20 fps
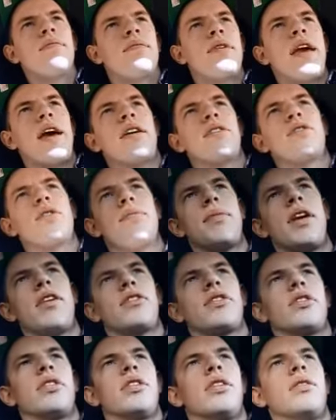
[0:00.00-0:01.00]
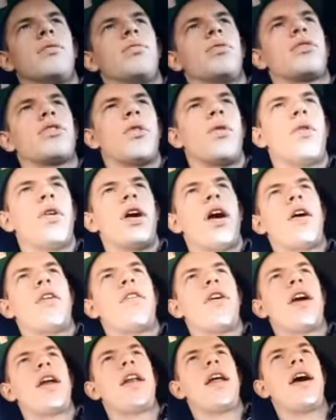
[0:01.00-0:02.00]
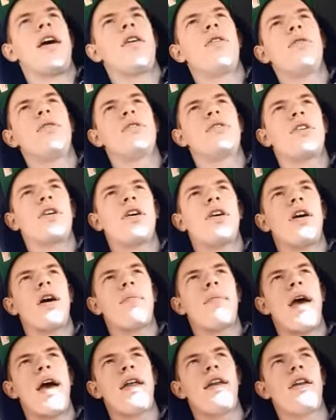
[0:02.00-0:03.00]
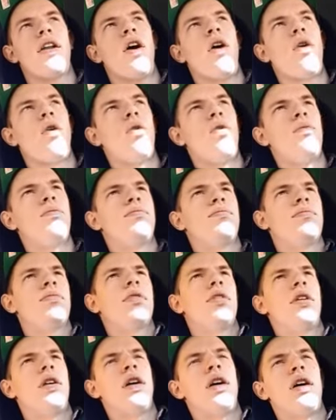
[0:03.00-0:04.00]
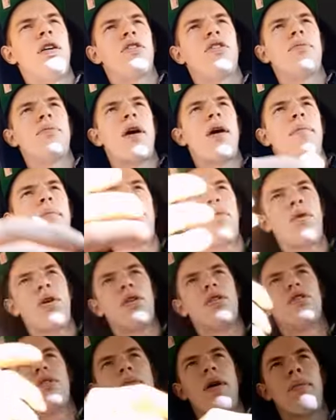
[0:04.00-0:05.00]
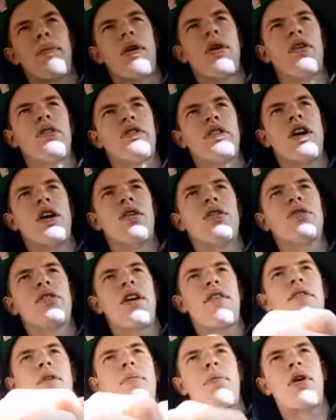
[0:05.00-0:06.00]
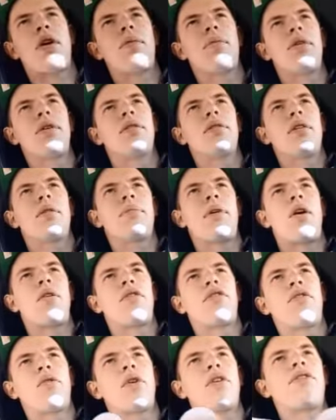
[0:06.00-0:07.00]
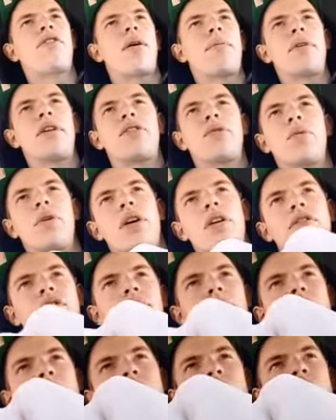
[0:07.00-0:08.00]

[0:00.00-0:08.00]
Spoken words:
Yeah, so basically what's going on right now is I'm headed home to my parents' house. I have an apartment about 45 minutes away from my